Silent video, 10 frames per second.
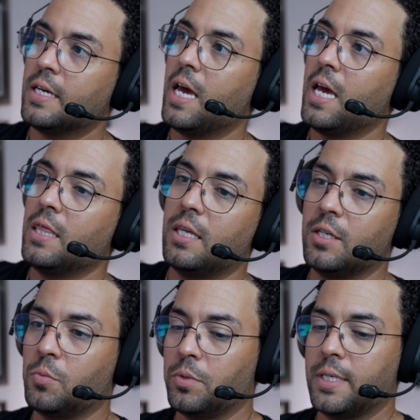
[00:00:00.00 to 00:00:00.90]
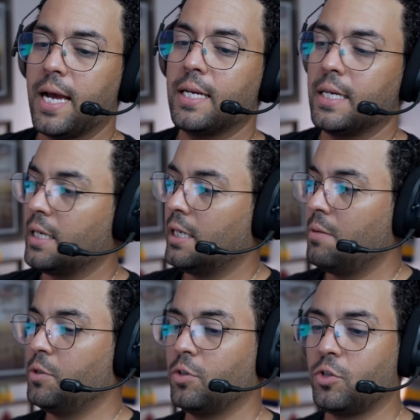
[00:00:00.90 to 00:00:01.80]
and this would technically, let
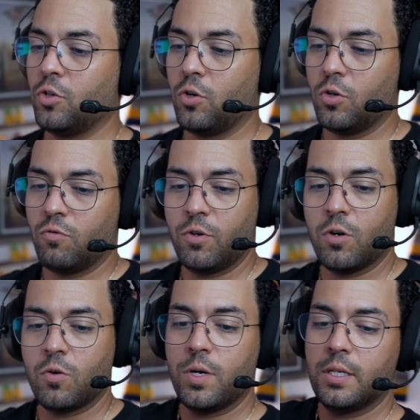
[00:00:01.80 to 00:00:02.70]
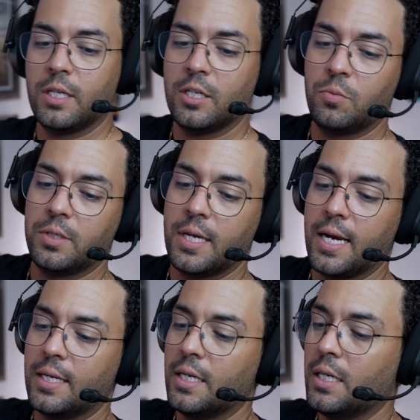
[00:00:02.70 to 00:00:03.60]
me just show you real quick. This would
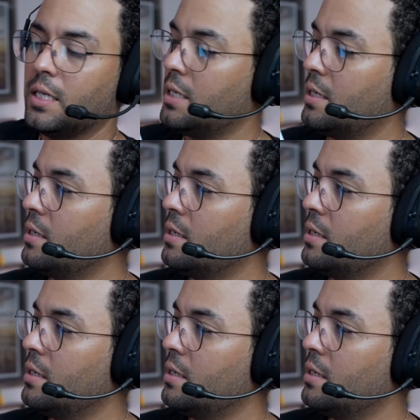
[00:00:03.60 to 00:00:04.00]
technically,